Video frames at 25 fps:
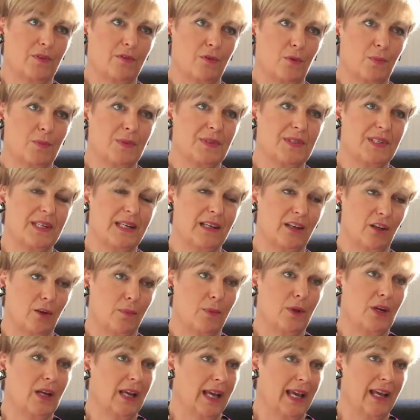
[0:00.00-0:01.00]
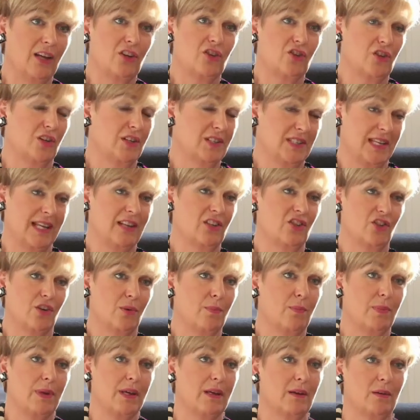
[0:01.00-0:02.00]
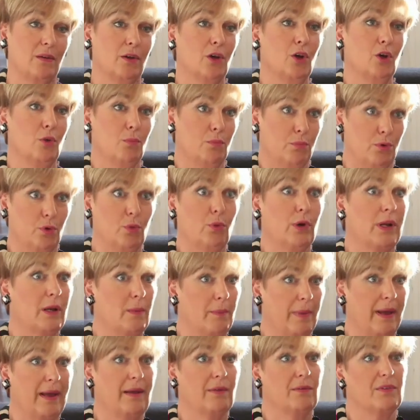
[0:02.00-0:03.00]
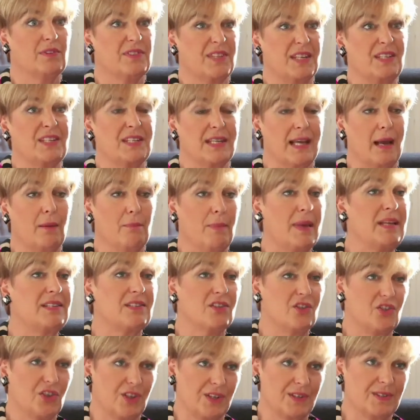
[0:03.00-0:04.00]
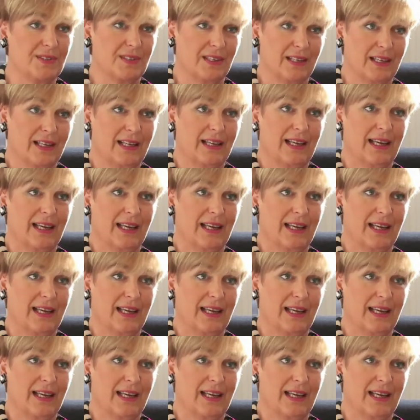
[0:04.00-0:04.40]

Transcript: from seeing communications actually being purely about sending out messages.